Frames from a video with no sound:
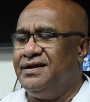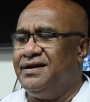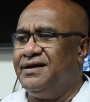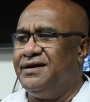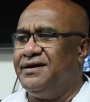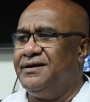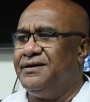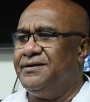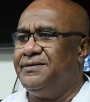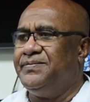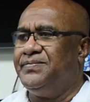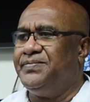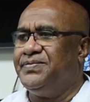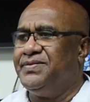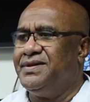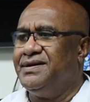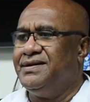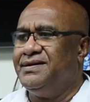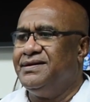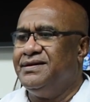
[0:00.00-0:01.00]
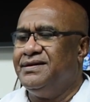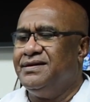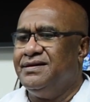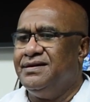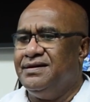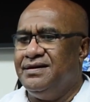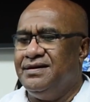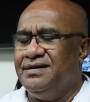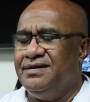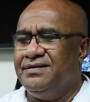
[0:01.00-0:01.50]
and
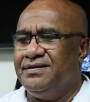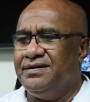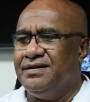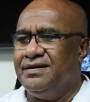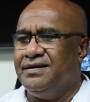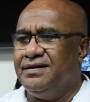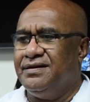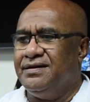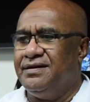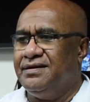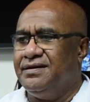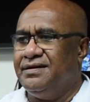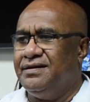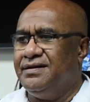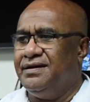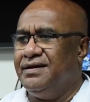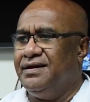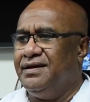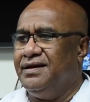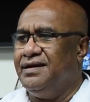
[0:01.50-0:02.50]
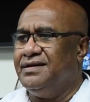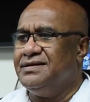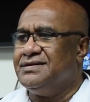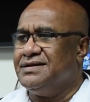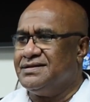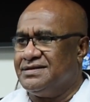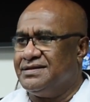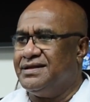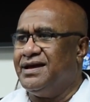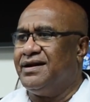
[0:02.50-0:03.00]
you know, it's
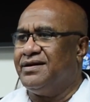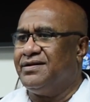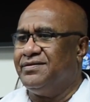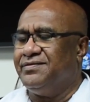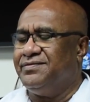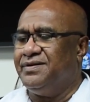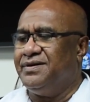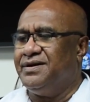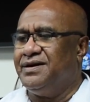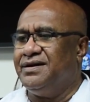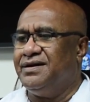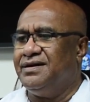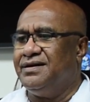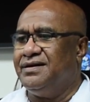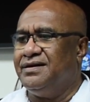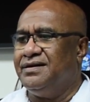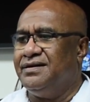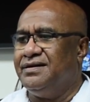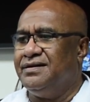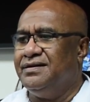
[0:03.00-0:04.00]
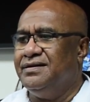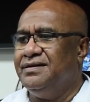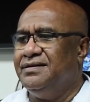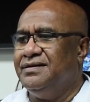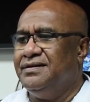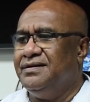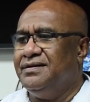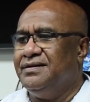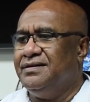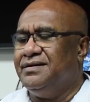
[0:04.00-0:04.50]
a start of a
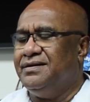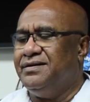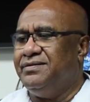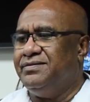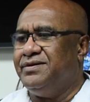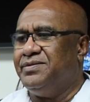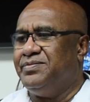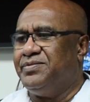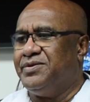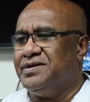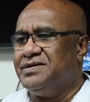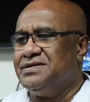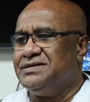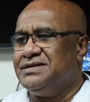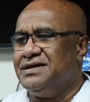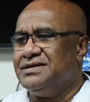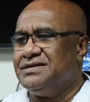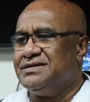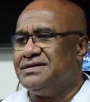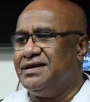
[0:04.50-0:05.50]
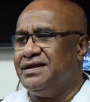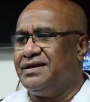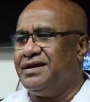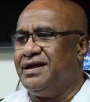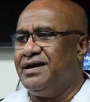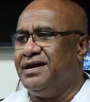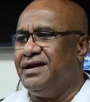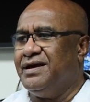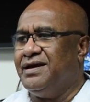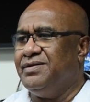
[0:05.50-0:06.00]
process that
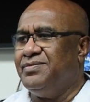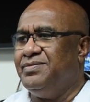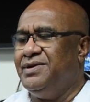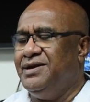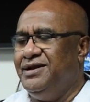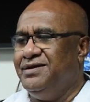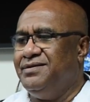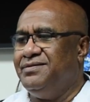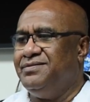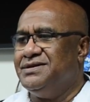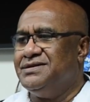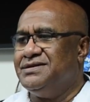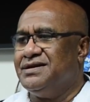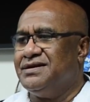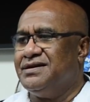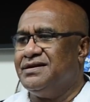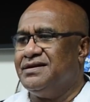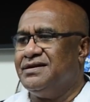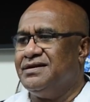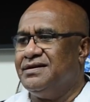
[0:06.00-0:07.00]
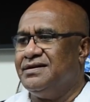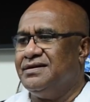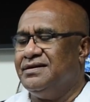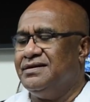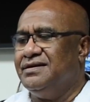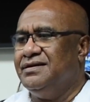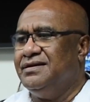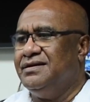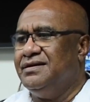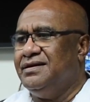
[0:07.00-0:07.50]
I believe is a.
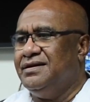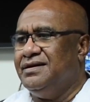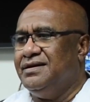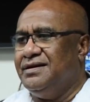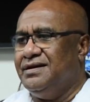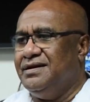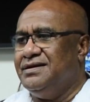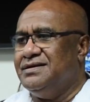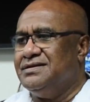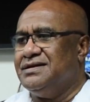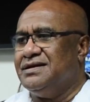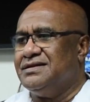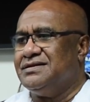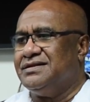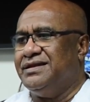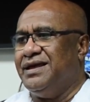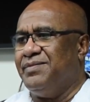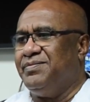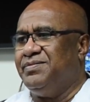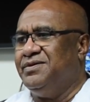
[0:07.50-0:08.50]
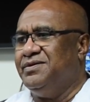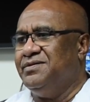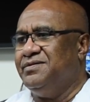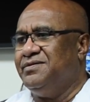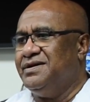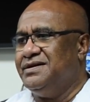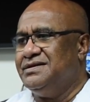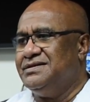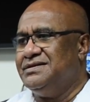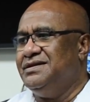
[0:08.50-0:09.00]
Is a step
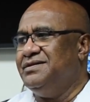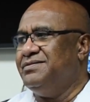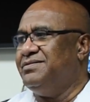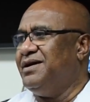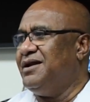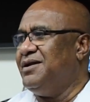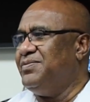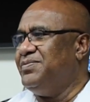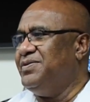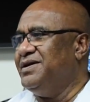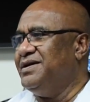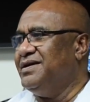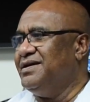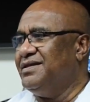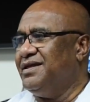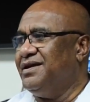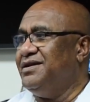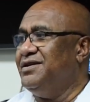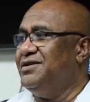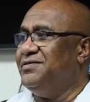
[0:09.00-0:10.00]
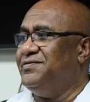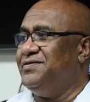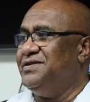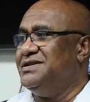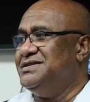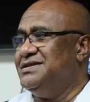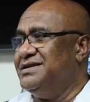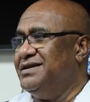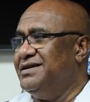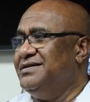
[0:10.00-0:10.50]
towards developing the new
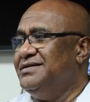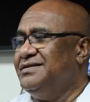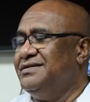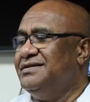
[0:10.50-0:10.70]
Fiji.